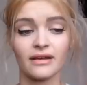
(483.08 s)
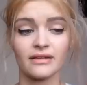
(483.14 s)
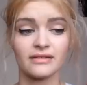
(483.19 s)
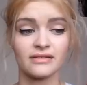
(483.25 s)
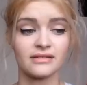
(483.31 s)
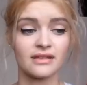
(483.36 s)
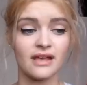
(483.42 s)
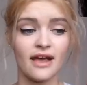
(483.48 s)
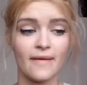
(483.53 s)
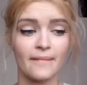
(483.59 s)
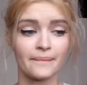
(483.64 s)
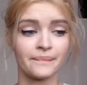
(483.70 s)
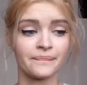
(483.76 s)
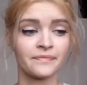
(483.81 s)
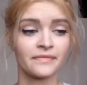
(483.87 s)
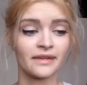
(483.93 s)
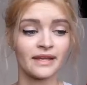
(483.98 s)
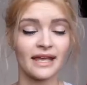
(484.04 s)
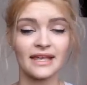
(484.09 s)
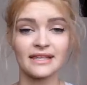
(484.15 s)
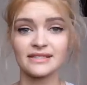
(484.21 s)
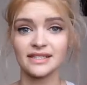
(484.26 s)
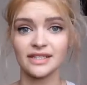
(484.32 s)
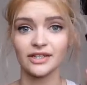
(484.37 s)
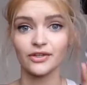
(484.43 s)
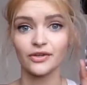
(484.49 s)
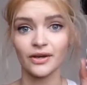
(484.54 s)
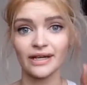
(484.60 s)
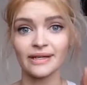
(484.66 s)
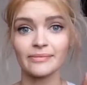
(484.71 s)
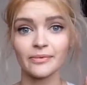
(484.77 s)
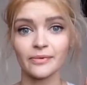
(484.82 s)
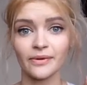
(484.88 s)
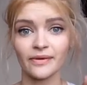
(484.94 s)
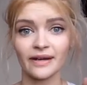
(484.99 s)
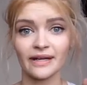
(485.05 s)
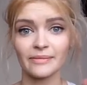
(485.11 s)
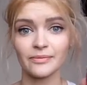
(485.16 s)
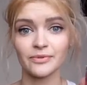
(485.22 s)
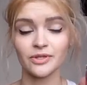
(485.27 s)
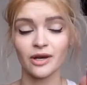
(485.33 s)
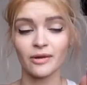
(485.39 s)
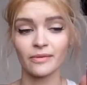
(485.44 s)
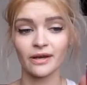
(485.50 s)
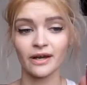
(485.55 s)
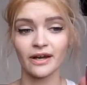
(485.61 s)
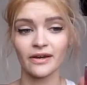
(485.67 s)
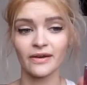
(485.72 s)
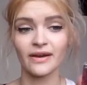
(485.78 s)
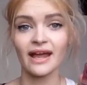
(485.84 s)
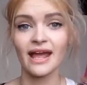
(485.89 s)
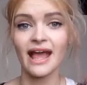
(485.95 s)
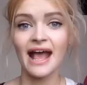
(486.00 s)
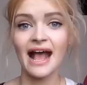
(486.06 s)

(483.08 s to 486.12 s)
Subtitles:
because it's an incredible, incredible top coat,